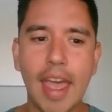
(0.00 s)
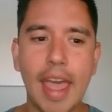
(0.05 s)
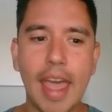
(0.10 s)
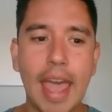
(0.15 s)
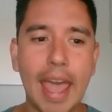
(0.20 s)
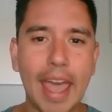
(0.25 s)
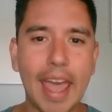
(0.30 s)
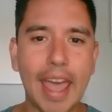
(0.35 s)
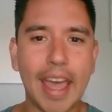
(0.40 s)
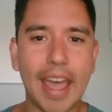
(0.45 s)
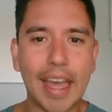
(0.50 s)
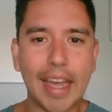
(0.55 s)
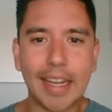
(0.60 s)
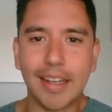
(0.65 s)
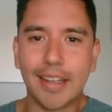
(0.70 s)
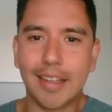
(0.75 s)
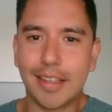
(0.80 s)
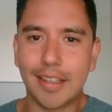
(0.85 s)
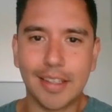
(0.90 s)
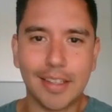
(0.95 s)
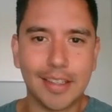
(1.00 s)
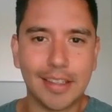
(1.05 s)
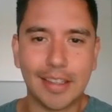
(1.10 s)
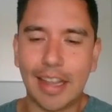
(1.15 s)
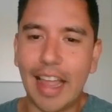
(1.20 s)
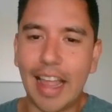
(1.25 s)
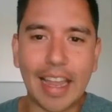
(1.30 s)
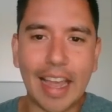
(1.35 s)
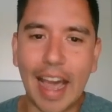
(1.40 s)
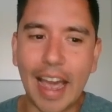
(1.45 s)
And
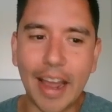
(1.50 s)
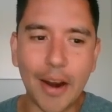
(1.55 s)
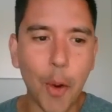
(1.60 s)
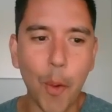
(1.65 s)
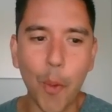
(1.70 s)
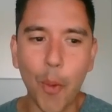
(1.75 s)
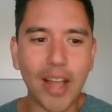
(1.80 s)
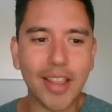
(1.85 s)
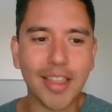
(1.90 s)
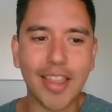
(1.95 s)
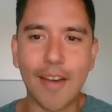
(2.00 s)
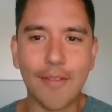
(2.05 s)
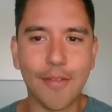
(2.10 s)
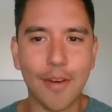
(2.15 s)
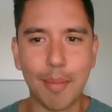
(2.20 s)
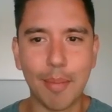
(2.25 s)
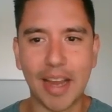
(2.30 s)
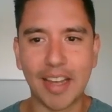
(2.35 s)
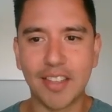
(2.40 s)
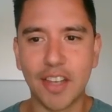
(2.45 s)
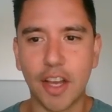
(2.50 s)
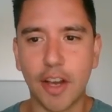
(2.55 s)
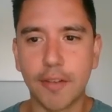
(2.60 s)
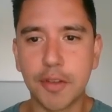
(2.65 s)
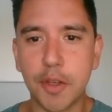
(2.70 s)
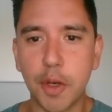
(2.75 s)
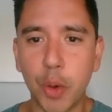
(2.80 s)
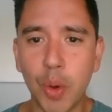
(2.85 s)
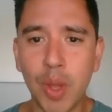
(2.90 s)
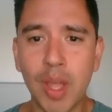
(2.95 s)
like I don't want that for myself.
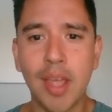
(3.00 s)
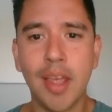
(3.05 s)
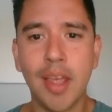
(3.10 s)
So